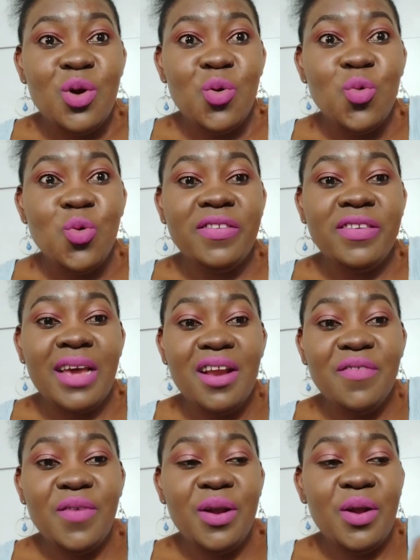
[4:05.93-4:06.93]
which
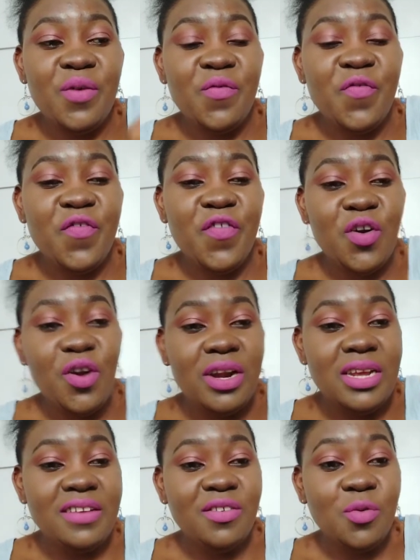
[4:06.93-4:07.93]
can
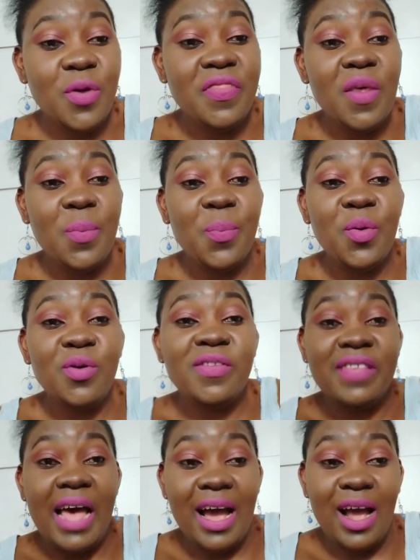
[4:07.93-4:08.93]
flourish when the
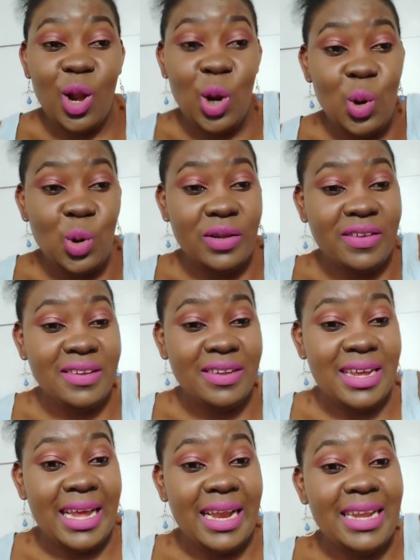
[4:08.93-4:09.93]
pores are clogged,
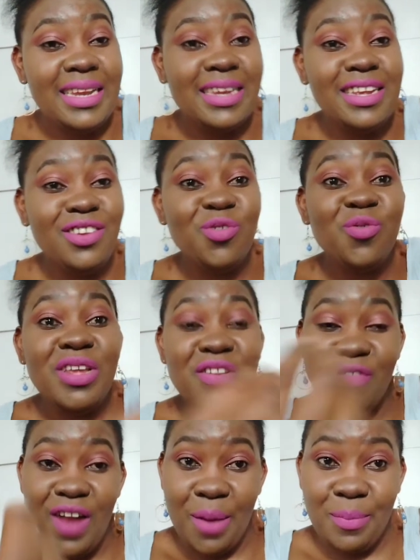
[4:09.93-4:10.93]
leading to
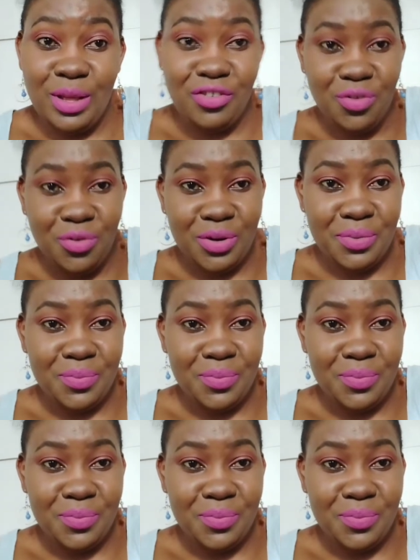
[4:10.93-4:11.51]
inflammation.